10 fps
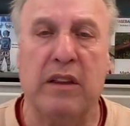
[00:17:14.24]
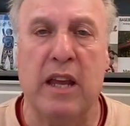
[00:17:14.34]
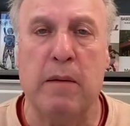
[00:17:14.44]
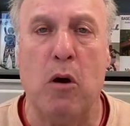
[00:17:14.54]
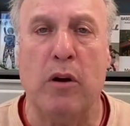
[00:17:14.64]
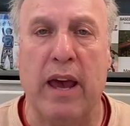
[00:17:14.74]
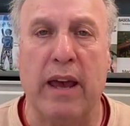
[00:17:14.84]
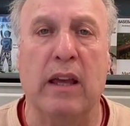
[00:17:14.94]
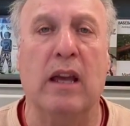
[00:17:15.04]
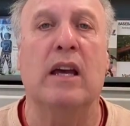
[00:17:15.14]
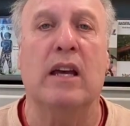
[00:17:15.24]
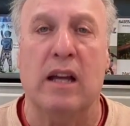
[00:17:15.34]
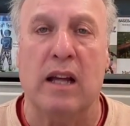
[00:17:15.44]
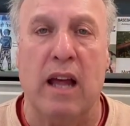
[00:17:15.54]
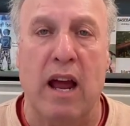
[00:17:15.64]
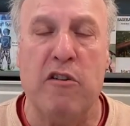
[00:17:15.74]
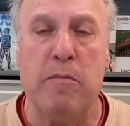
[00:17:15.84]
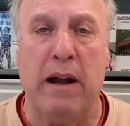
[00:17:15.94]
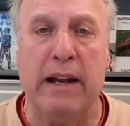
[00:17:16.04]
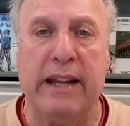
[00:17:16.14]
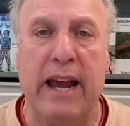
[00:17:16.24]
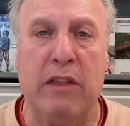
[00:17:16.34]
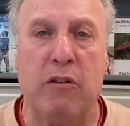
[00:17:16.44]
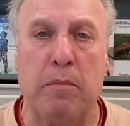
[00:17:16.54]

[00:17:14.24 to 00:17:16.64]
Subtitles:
the team, okay, everybody gather